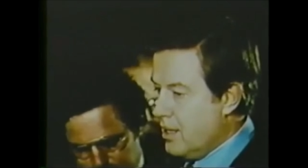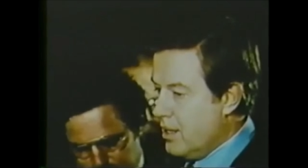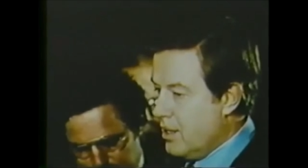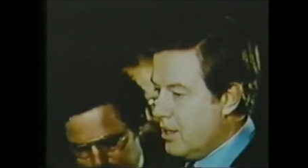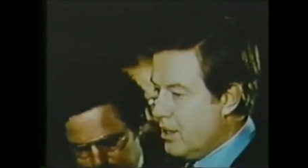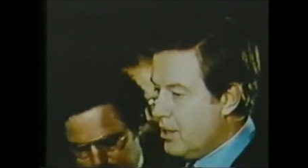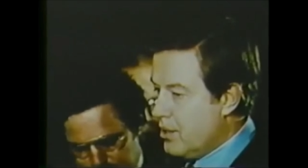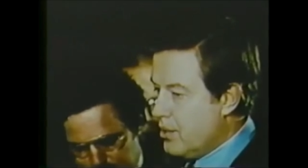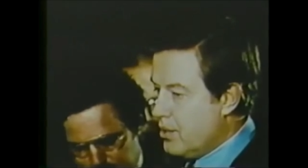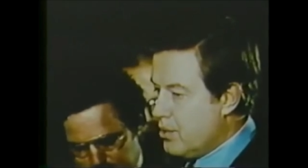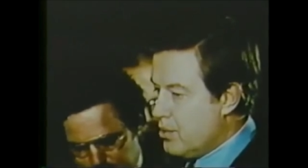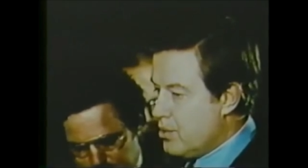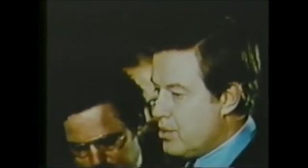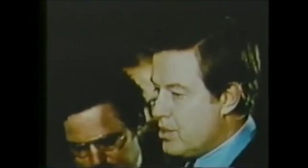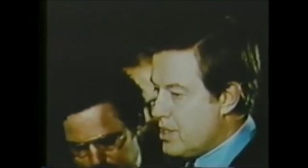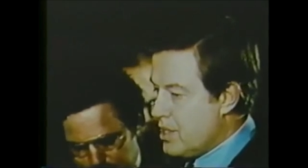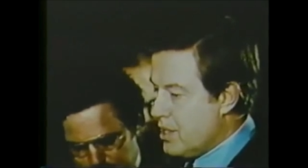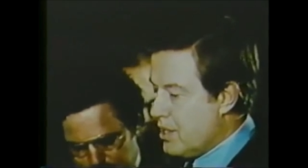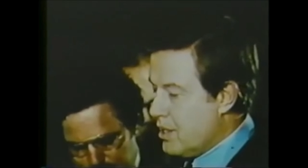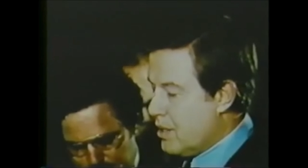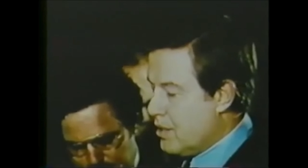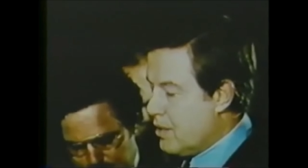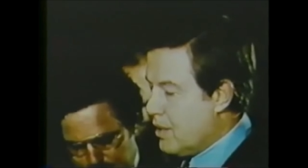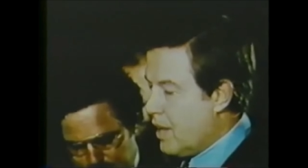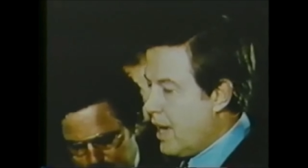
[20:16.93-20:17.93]
the
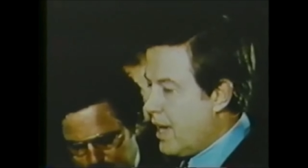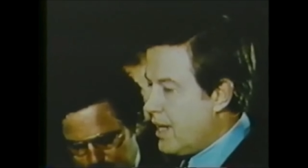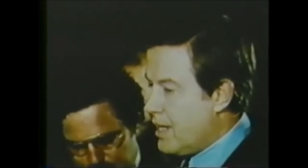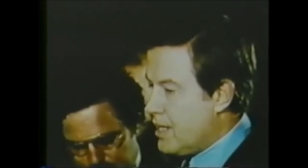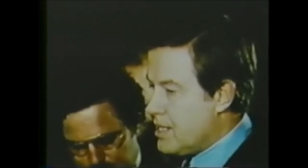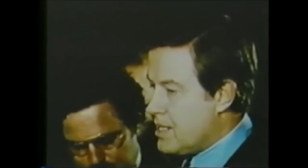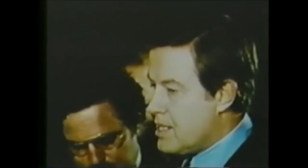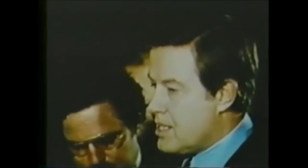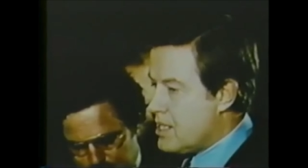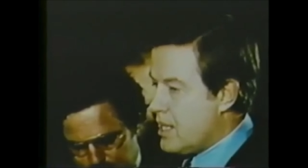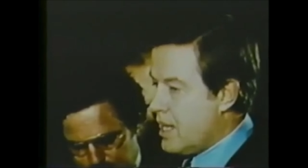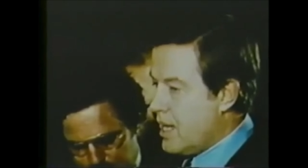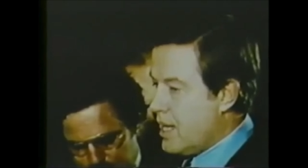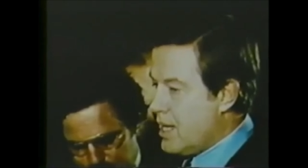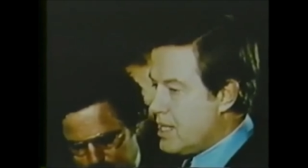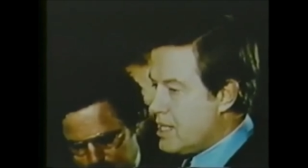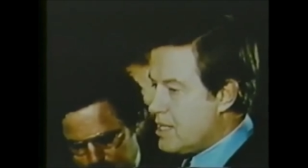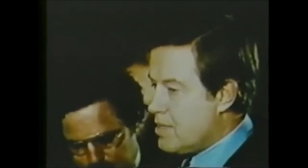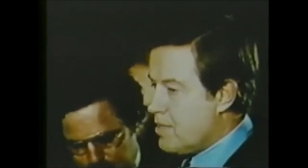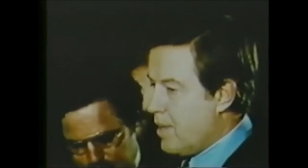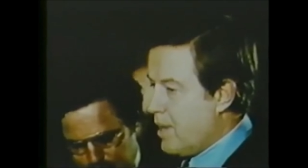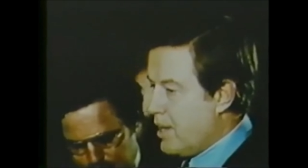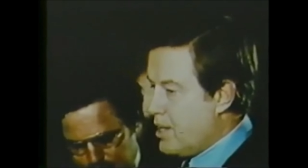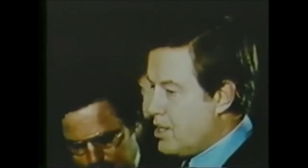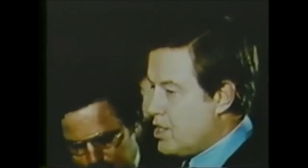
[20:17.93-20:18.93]
news in the United
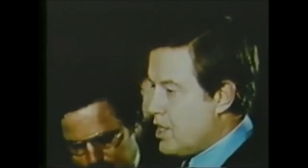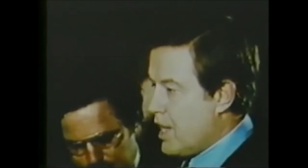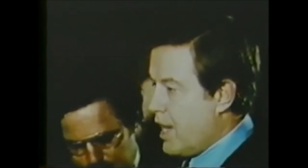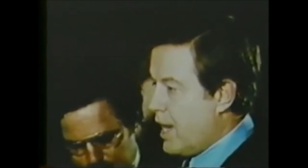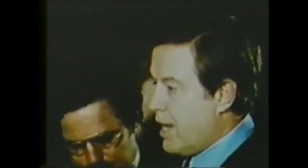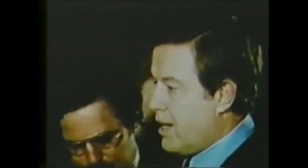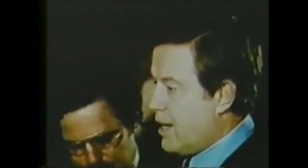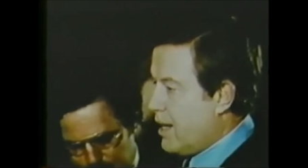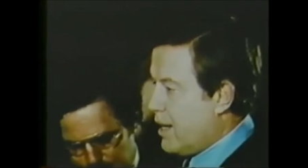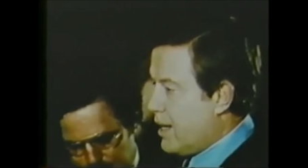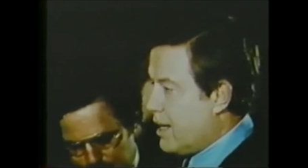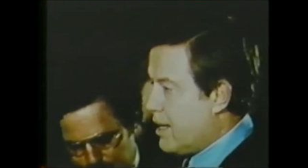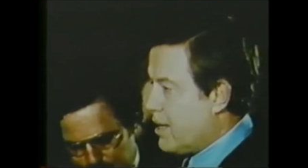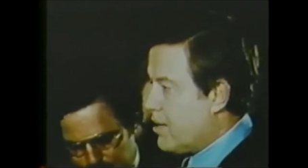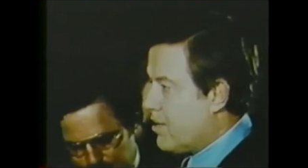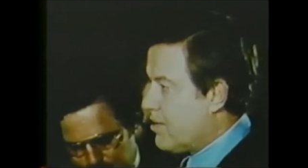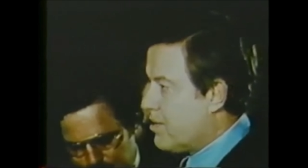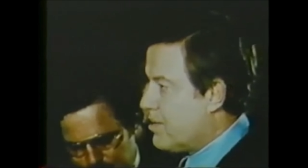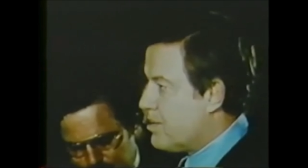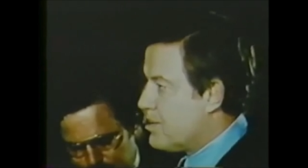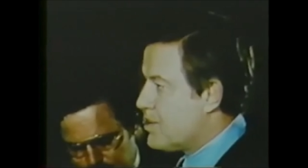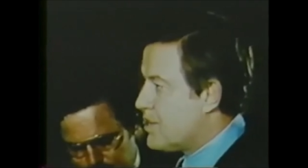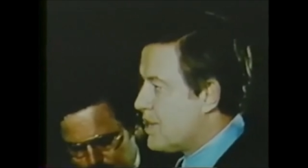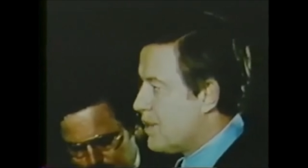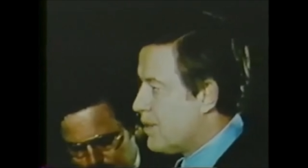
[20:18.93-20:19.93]
States by channeling it
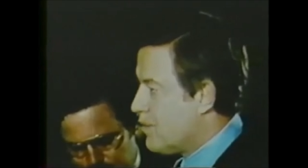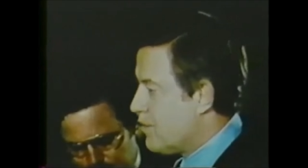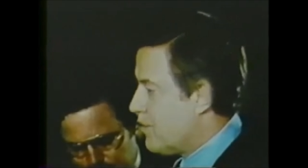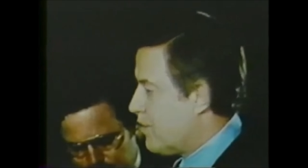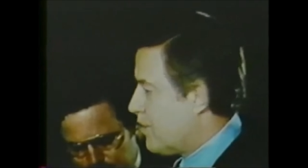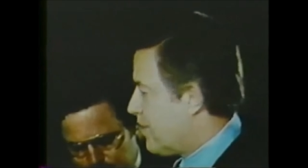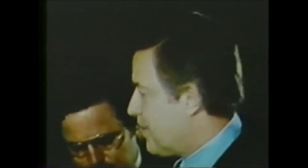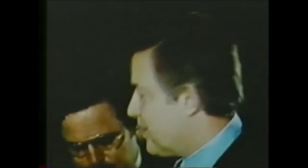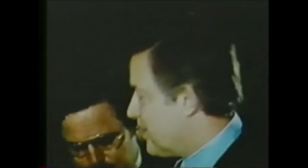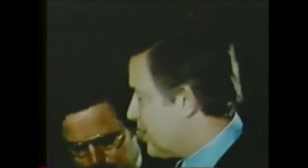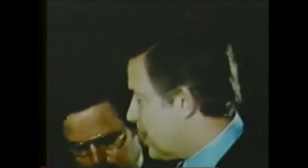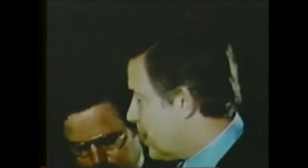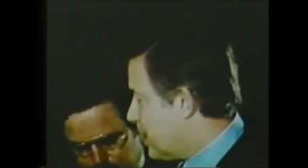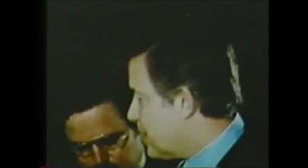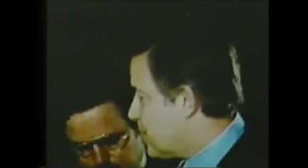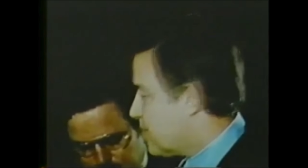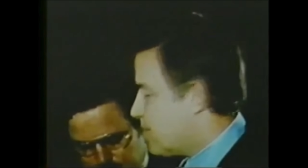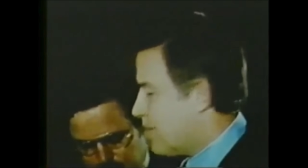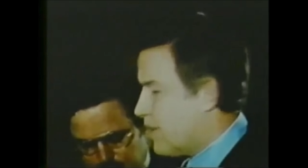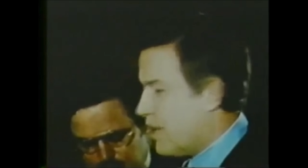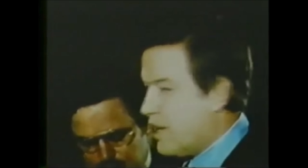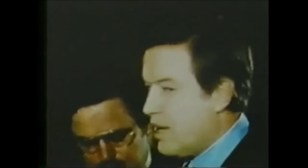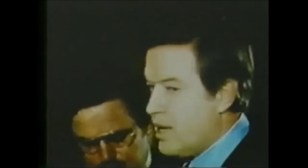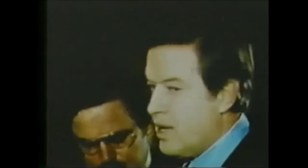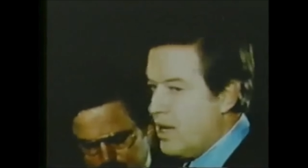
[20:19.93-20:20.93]
through some foreign
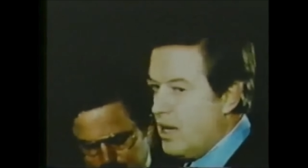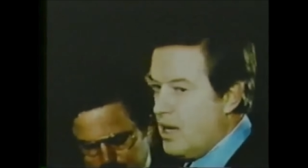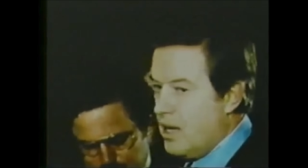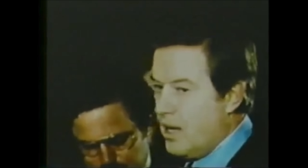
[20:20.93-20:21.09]
country.